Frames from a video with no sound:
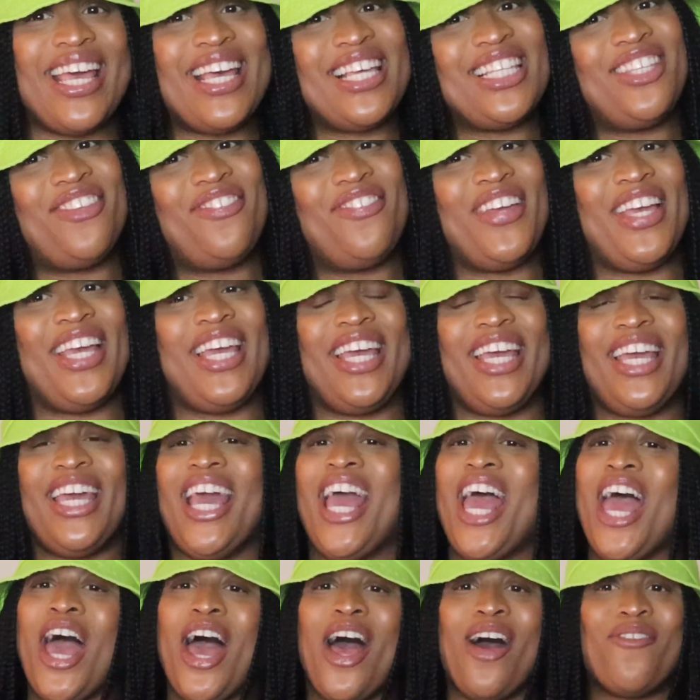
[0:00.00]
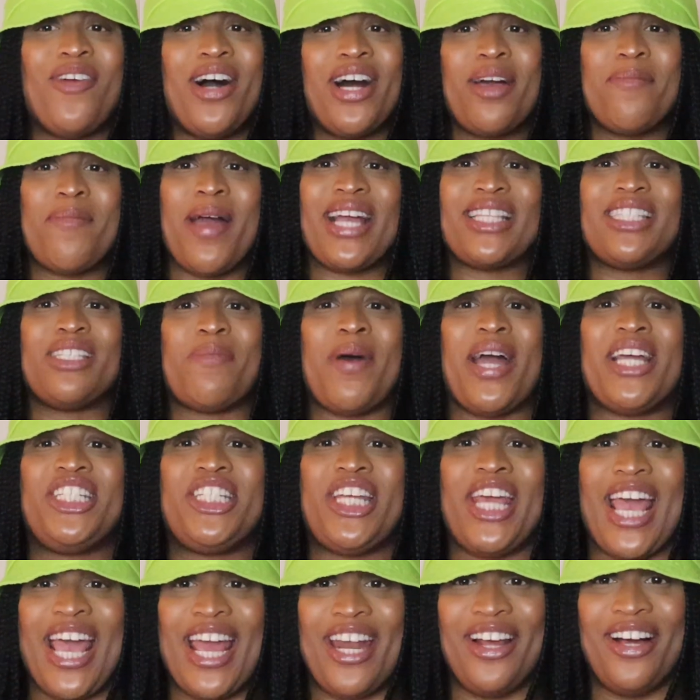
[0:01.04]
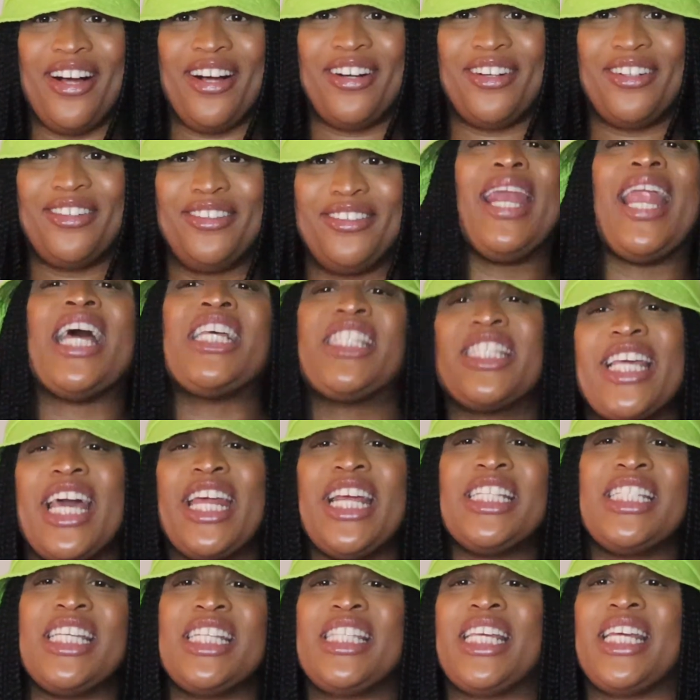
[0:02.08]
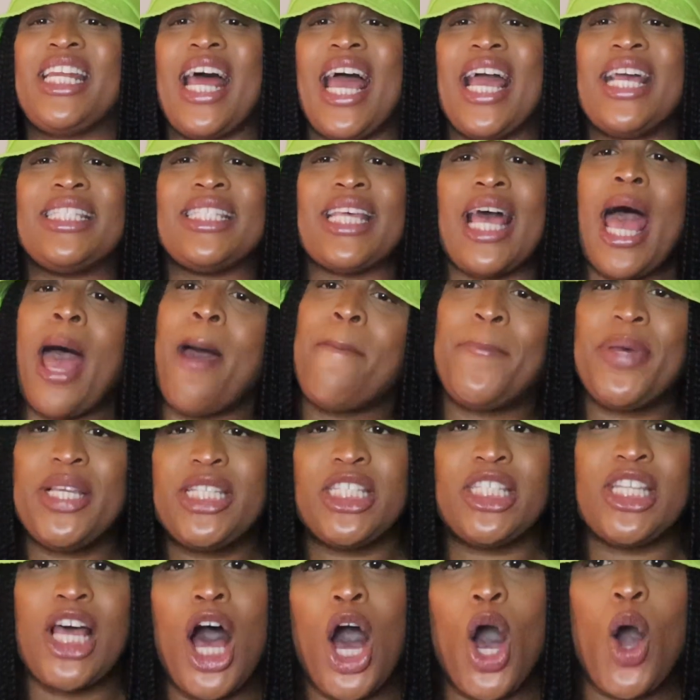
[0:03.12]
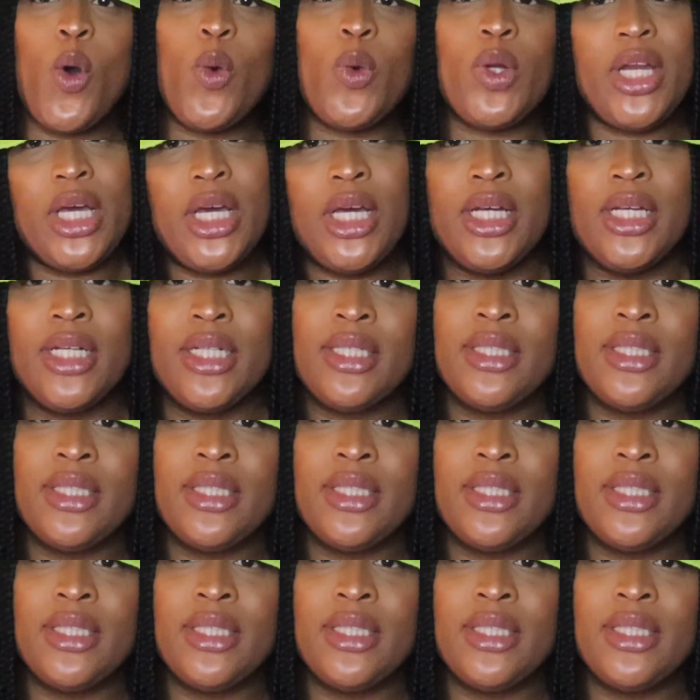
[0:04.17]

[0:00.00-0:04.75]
It's V and welcome back to my channel. Let's get into tonight's episode